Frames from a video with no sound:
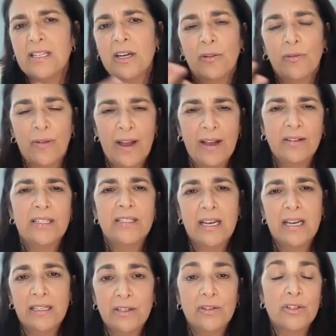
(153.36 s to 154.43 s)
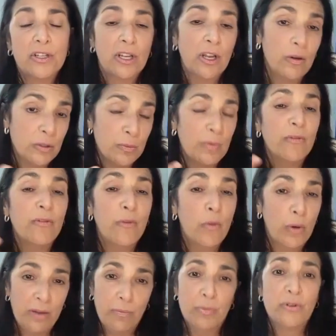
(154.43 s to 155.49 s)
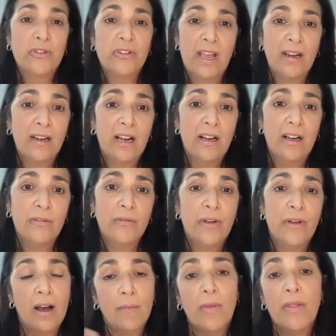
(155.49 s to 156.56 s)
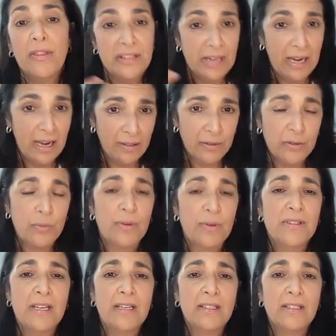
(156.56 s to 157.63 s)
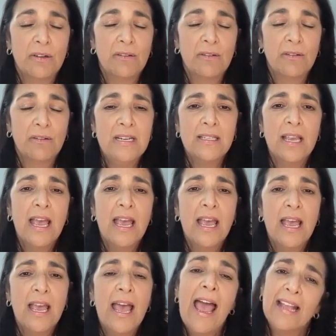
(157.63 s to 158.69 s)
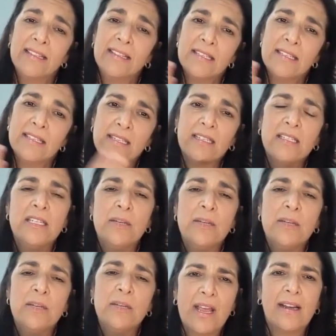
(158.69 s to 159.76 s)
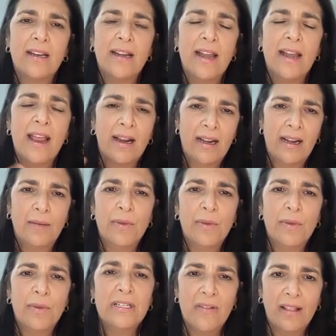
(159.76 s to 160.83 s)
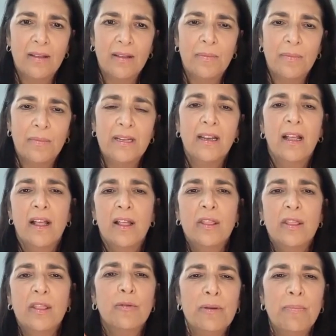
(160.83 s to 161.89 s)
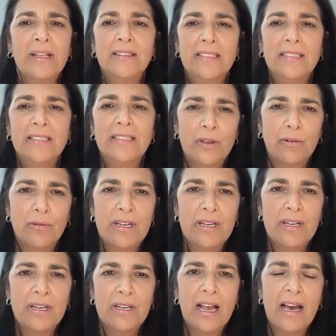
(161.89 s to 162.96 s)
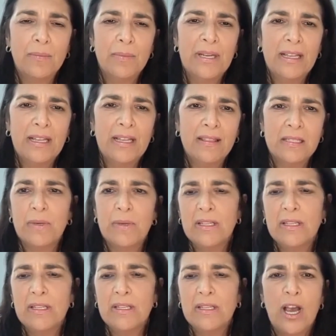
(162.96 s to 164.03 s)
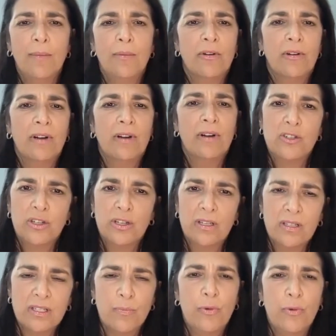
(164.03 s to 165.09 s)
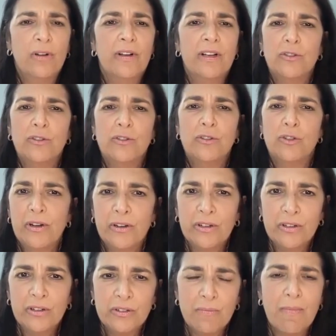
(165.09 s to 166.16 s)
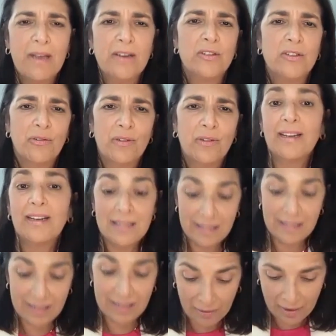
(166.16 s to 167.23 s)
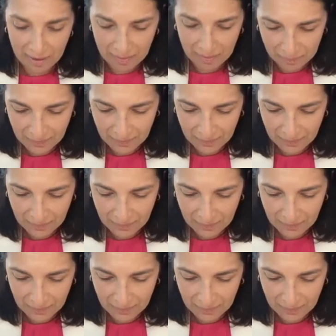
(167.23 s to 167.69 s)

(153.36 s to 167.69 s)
our founding 10 years ago has been 40% of the dollars we've sent to Greece, and 60% in economic development, the rebuilding of the Greek economy. And this means job creation, support of entrepreneurs, mentoring, etc.